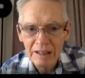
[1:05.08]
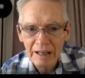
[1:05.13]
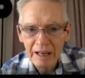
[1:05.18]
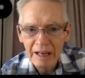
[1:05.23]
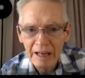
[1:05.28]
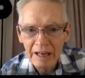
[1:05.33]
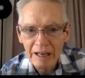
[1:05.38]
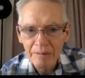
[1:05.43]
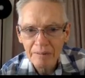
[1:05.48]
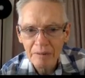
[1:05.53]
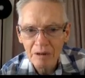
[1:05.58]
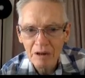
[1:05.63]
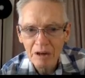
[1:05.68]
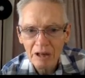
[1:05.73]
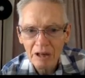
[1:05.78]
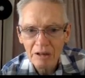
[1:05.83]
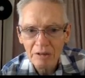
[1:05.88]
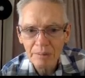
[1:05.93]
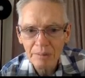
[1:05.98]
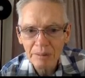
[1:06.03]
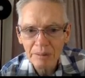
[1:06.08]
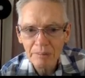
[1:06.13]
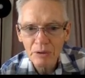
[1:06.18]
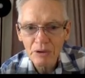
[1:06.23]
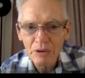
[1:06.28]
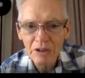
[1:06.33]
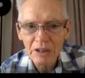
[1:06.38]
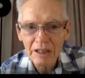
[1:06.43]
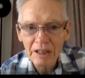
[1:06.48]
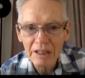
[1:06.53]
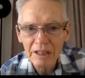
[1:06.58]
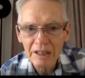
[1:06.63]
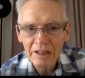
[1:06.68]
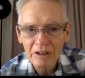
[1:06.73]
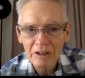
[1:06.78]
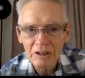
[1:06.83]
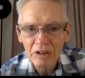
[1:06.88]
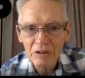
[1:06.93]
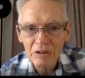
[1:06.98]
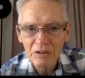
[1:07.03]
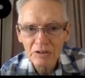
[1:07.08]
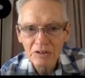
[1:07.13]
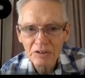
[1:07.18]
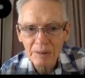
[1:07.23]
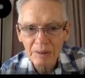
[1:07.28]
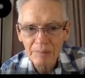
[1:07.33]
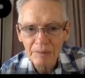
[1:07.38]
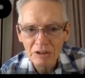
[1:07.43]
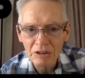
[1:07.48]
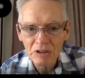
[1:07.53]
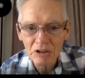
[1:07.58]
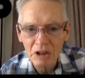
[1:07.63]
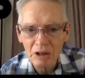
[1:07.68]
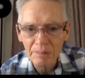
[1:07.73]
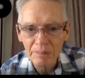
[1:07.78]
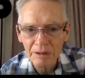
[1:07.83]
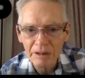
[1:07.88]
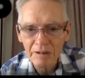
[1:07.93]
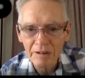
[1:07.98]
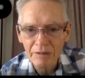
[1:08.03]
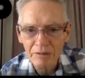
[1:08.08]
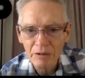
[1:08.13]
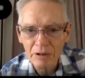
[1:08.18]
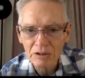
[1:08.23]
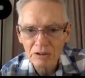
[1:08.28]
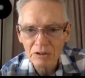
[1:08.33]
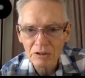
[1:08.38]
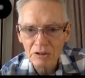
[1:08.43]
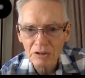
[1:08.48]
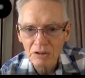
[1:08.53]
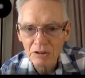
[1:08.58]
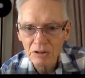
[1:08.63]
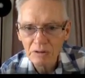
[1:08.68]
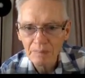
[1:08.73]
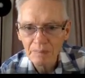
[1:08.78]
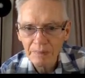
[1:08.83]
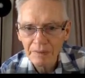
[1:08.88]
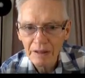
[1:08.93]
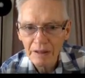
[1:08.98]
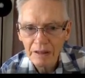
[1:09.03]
I'll be putting another notice up the top here of what to do.